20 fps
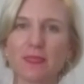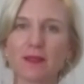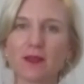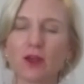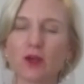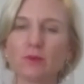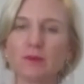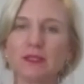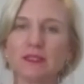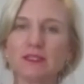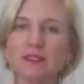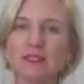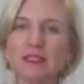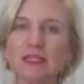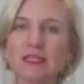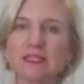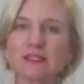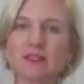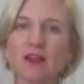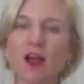Carmien
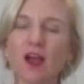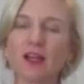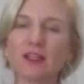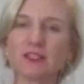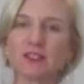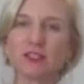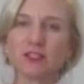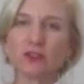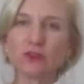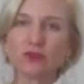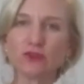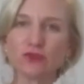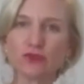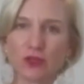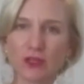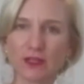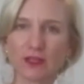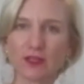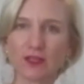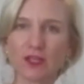tea is the ideal
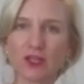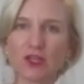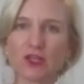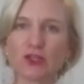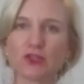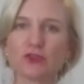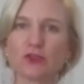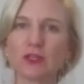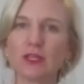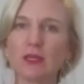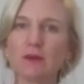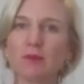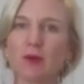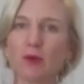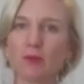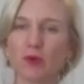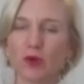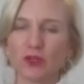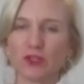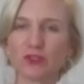drink to keep
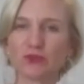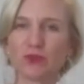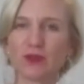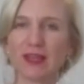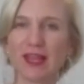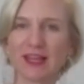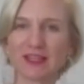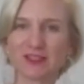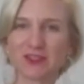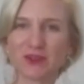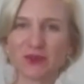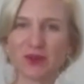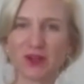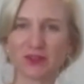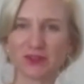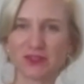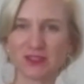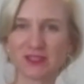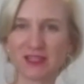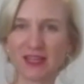our bodies relaxed
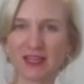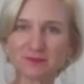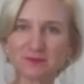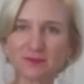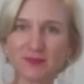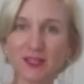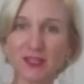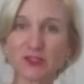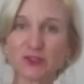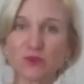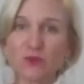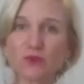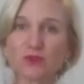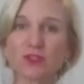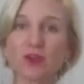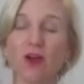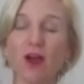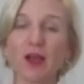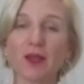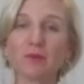throughout the day. It's
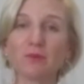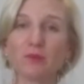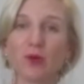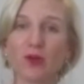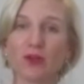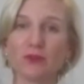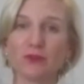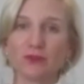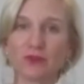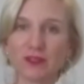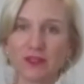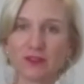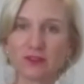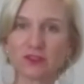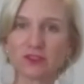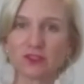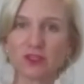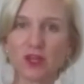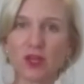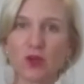also high in
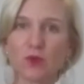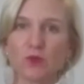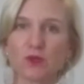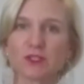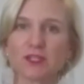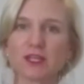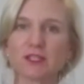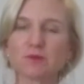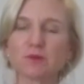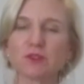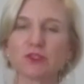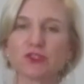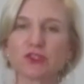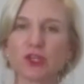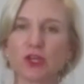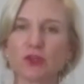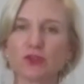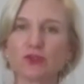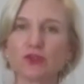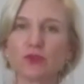polyphenols, which has been
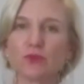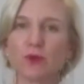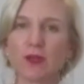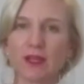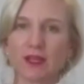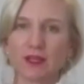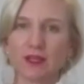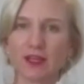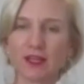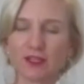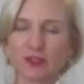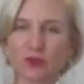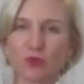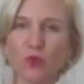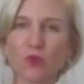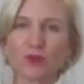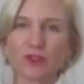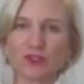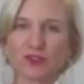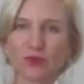shown to regulate
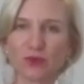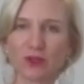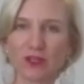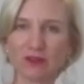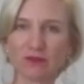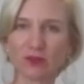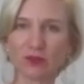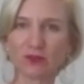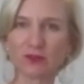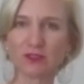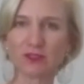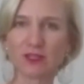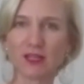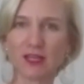cortisol levels.